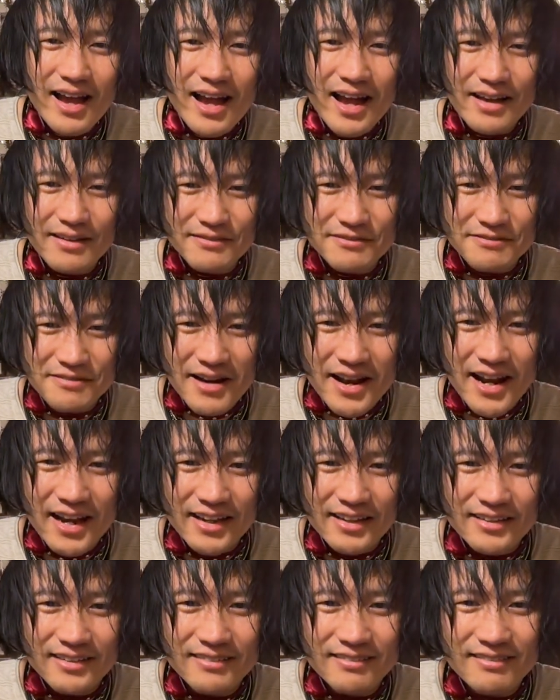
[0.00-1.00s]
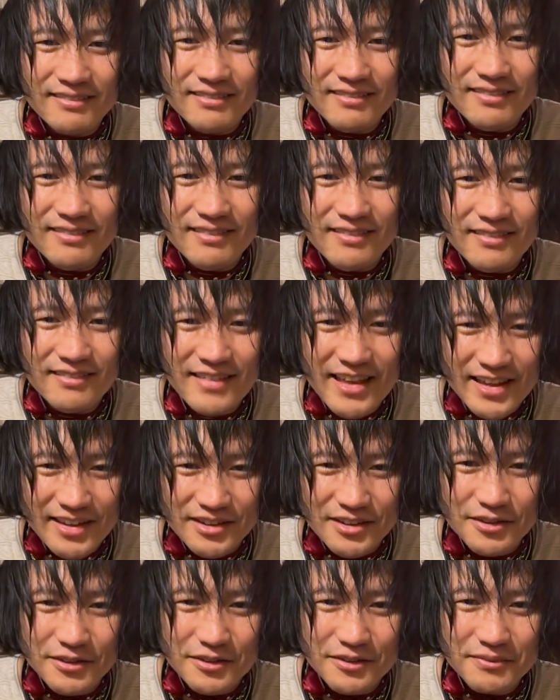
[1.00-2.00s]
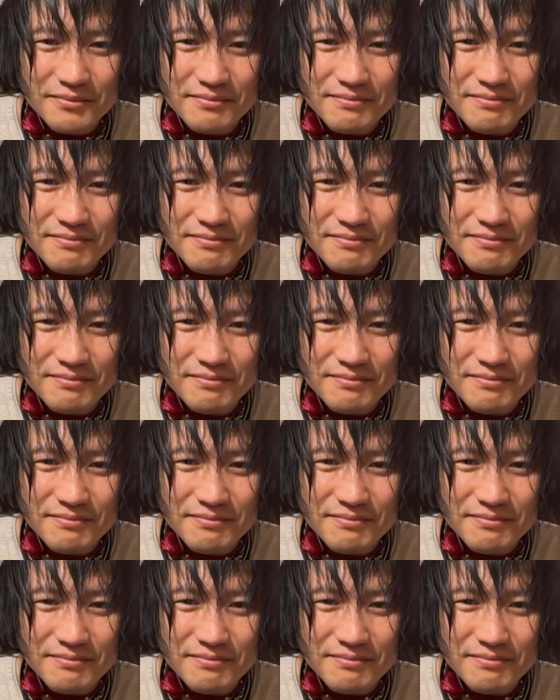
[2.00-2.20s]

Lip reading: I'm fine, thank you.